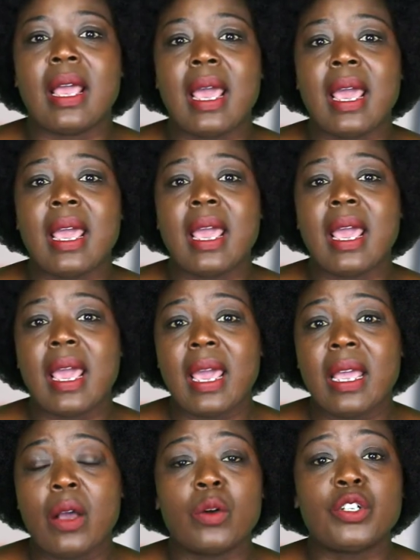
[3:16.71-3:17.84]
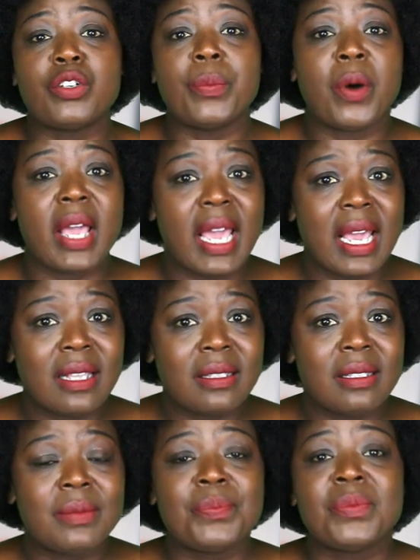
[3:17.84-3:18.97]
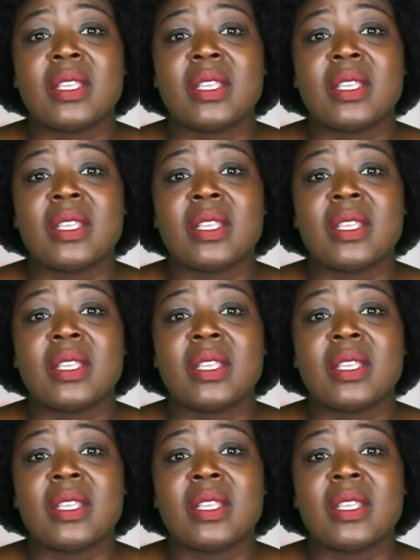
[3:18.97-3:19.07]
AA or triple A's